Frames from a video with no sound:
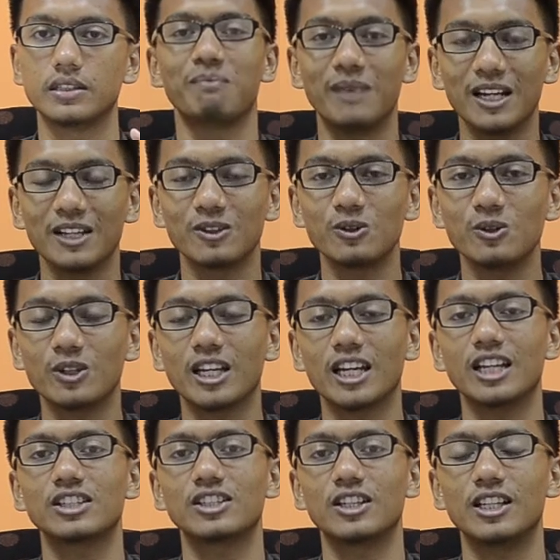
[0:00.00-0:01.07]
but you can
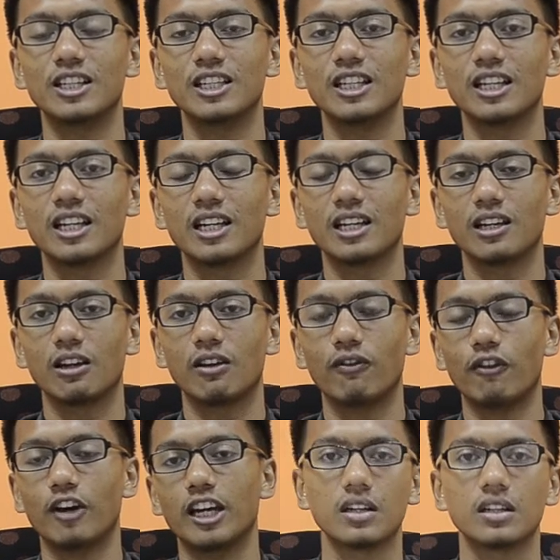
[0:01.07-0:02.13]
actually
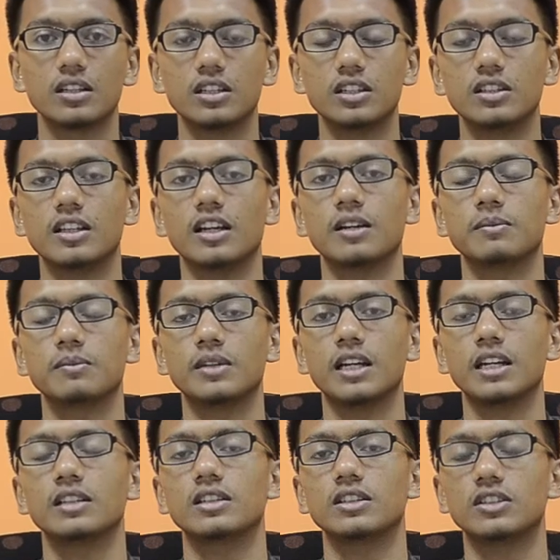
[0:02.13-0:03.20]
affect the time
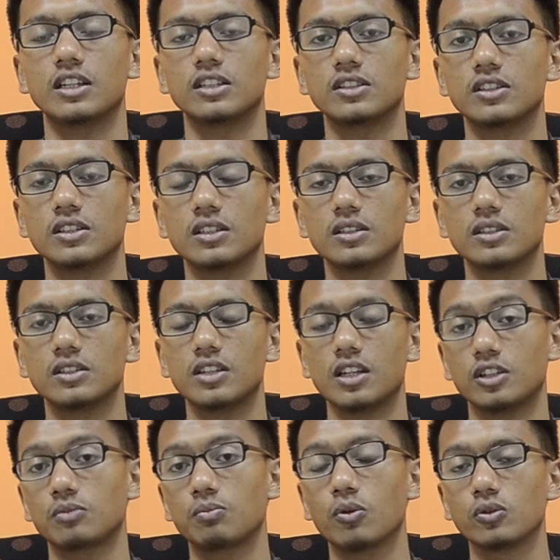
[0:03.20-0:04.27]
that the sensor is
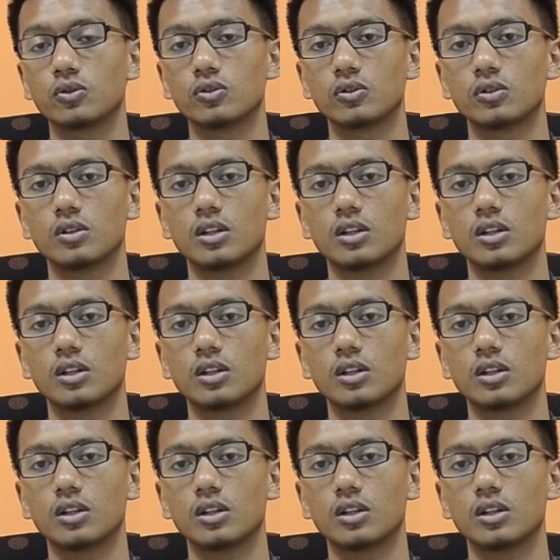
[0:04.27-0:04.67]
exposed.